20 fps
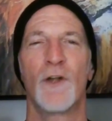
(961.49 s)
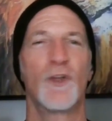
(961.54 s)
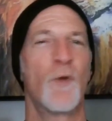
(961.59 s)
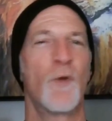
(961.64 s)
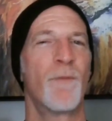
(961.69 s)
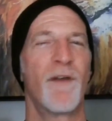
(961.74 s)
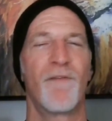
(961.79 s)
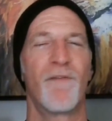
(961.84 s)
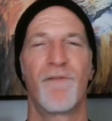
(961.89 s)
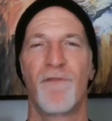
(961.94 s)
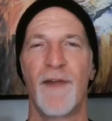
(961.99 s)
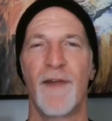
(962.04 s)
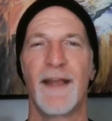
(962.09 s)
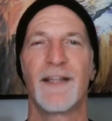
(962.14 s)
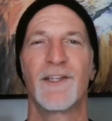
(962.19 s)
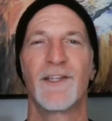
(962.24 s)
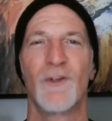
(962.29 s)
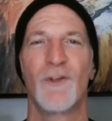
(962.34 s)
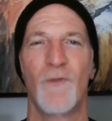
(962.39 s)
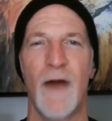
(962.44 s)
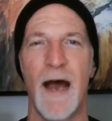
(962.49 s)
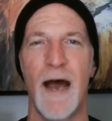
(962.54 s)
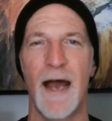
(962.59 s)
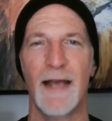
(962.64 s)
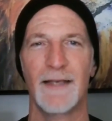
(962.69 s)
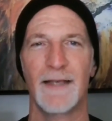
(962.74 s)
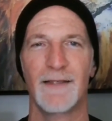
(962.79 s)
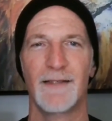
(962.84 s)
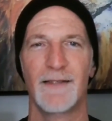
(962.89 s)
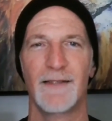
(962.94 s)
Don't be afraid to
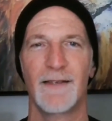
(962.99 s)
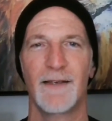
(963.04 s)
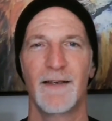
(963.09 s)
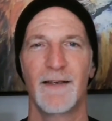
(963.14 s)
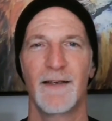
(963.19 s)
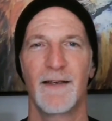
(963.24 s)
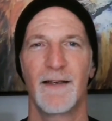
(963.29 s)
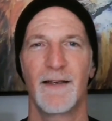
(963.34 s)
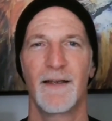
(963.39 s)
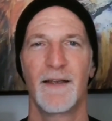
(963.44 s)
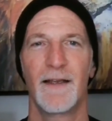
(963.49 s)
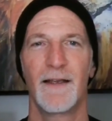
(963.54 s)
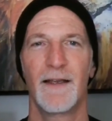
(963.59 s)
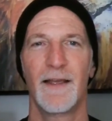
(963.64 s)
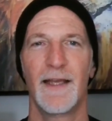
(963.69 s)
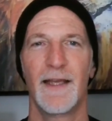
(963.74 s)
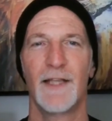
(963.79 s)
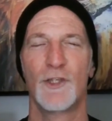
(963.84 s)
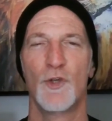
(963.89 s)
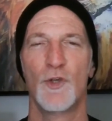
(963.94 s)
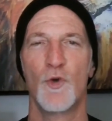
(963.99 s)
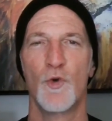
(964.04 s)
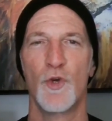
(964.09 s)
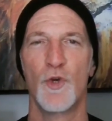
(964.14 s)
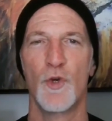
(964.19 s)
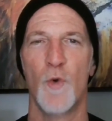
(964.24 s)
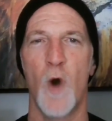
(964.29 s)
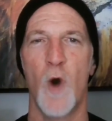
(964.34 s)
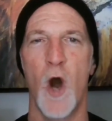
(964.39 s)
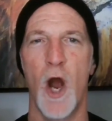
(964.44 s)
rise. It's who
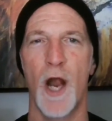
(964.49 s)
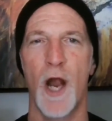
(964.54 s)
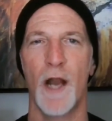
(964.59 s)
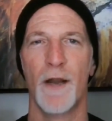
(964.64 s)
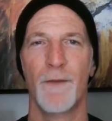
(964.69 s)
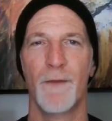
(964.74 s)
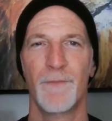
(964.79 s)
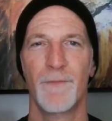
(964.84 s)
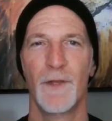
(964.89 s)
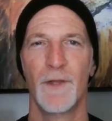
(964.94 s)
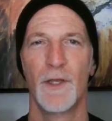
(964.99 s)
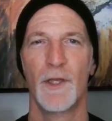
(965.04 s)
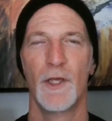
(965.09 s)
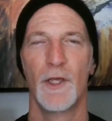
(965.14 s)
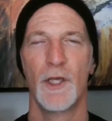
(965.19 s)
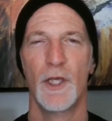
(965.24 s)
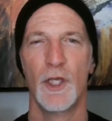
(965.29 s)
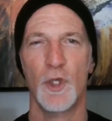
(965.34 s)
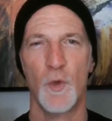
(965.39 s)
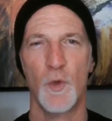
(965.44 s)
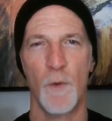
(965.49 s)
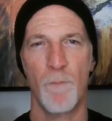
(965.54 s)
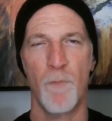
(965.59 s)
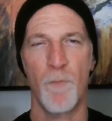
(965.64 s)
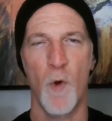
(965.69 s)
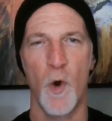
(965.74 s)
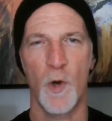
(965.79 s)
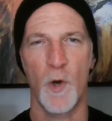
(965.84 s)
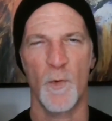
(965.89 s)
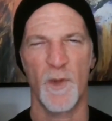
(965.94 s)
you are. You were
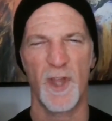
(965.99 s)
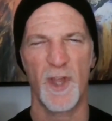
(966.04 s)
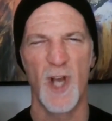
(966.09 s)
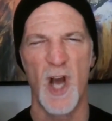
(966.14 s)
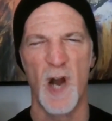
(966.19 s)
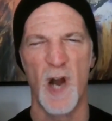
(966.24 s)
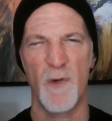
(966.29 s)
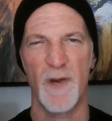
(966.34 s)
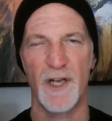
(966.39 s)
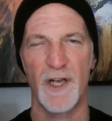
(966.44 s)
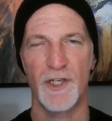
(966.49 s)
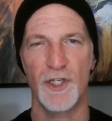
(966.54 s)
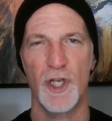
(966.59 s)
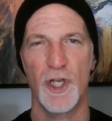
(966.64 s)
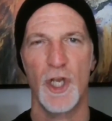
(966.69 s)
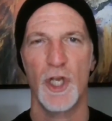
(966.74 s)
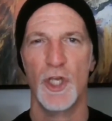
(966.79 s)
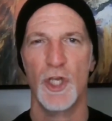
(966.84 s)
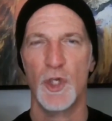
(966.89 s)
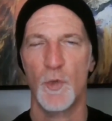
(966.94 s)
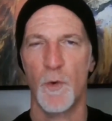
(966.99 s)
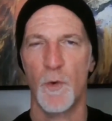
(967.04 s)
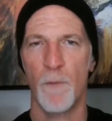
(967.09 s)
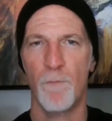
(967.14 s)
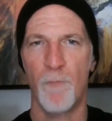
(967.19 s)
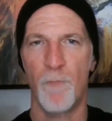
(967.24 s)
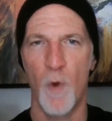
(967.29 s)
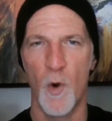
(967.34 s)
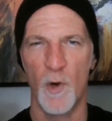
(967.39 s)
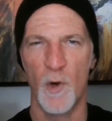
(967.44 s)
born with courage. You were
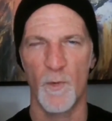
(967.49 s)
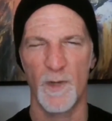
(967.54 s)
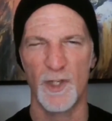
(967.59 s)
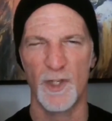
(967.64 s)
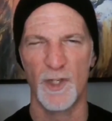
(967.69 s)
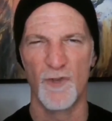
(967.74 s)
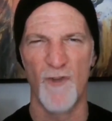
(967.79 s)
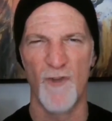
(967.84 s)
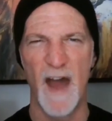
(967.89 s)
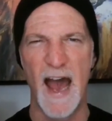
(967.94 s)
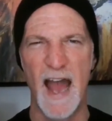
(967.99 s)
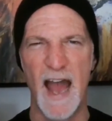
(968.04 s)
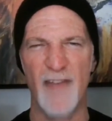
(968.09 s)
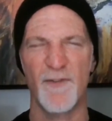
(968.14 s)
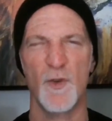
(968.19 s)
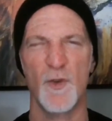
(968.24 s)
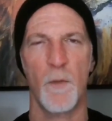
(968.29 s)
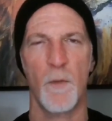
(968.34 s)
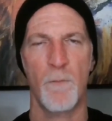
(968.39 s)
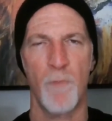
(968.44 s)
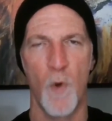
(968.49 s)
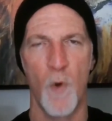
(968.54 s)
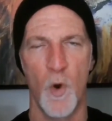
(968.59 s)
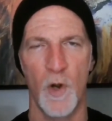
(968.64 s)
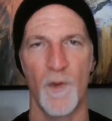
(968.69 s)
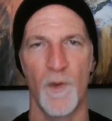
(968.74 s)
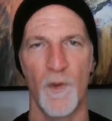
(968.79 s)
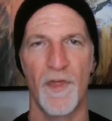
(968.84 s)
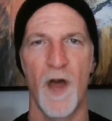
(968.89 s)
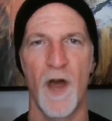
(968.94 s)
born with drive. You were
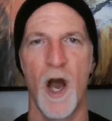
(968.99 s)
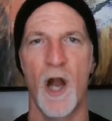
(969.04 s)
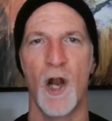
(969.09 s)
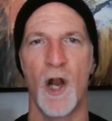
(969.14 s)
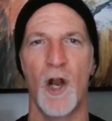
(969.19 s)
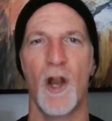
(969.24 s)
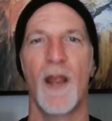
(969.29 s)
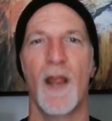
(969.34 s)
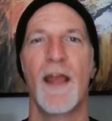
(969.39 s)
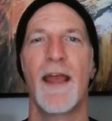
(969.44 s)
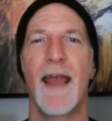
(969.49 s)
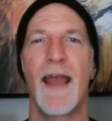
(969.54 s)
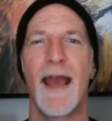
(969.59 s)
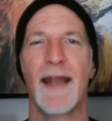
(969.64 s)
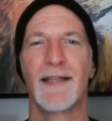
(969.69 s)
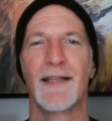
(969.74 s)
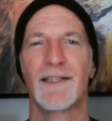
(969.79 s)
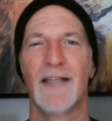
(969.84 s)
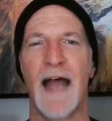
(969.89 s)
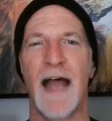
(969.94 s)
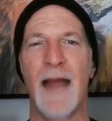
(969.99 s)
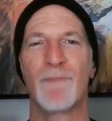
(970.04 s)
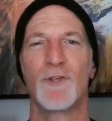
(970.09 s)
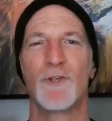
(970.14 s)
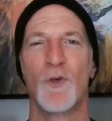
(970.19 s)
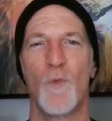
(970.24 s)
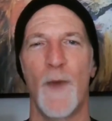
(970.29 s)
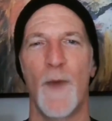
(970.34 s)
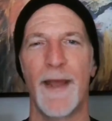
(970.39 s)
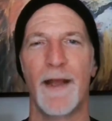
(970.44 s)
born with hunger. And it's time
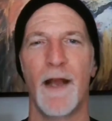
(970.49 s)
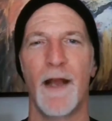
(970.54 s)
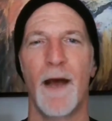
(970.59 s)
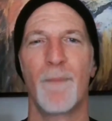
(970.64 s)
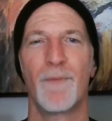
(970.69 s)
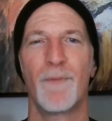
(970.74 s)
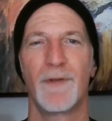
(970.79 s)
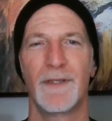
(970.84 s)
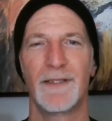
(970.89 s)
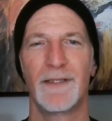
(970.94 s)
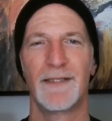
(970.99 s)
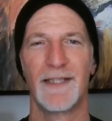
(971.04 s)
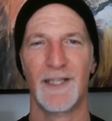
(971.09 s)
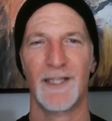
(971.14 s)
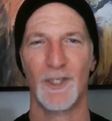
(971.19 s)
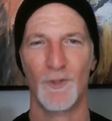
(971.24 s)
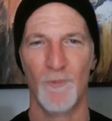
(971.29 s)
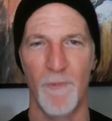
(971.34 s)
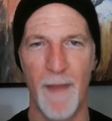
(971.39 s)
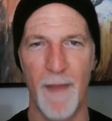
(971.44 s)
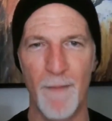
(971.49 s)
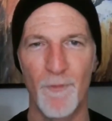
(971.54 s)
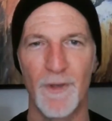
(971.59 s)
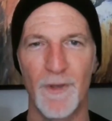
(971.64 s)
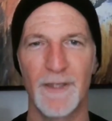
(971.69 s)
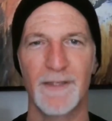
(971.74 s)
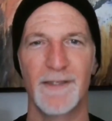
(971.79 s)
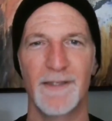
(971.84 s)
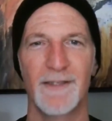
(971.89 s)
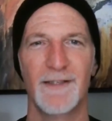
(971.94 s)
to wake up to this
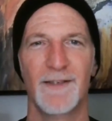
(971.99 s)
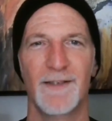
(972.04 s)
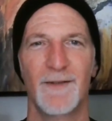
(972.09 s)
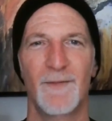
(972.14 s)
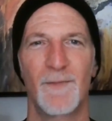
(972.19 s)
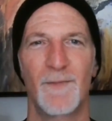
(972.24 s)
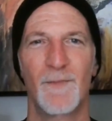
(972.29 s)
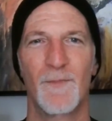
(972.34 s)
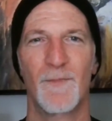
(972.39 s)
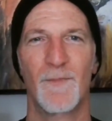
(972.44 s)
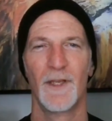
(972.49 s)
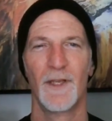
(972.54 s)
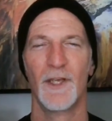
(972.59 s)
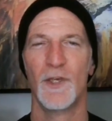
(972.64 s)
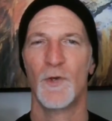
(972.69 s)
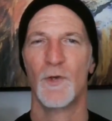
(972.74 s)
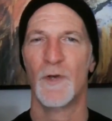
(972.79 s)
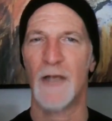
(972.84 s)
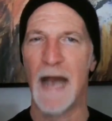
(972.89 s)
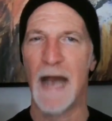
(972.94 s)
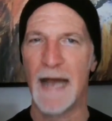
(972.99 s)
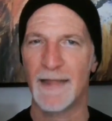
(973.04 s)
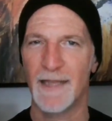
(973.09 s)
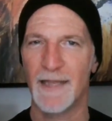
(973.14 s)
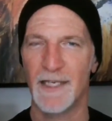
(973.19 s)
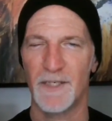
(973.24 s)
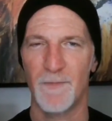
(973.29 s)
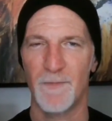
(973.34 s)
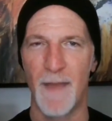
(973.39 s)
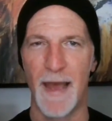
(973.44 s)
remembrance. You got
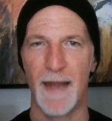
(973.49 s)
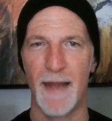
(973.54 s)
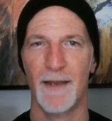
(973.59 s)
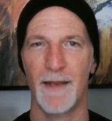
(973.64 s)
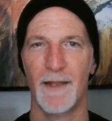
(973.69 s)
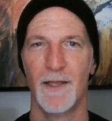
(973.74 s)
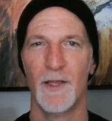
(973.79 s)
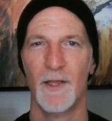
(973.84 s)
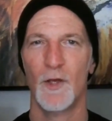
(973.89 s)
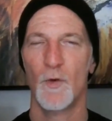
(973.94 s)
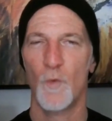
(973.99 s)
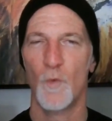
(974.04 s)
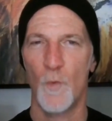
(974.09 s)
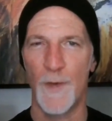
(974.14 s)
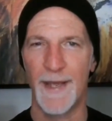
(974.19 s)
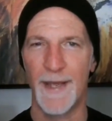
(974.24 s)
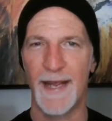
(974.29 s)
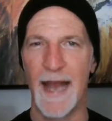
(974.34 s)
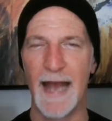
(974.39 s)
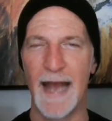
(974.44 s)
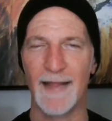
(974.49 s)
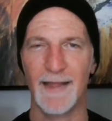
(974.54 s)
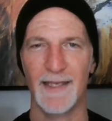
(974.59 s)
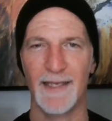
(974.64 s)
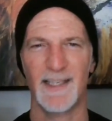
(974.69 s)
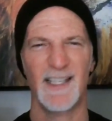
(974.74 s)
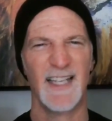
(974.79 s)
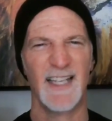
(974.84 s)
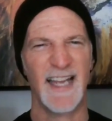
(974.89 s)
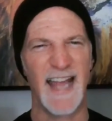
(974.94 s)
this, men. We got
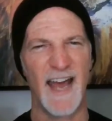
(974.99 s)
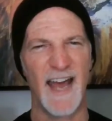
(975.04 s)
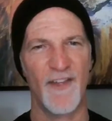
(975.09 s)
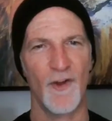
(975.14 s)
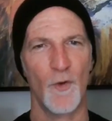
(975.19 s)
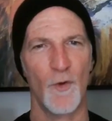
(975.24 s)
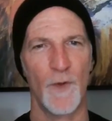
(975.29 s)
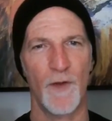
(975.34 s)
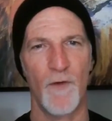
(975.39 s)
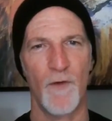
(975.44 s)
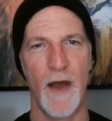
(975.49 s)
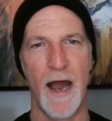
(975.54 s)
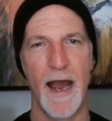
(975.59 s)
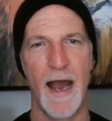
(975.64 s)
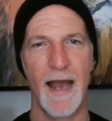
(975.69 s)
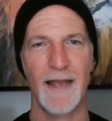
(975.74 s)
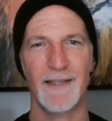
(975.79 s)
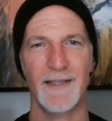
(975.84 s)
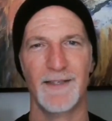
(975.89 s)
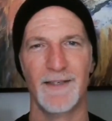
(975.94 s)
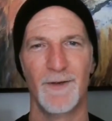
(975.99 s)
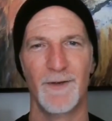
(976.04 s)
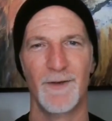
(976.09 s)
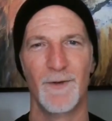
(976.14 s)
this. Together we rise.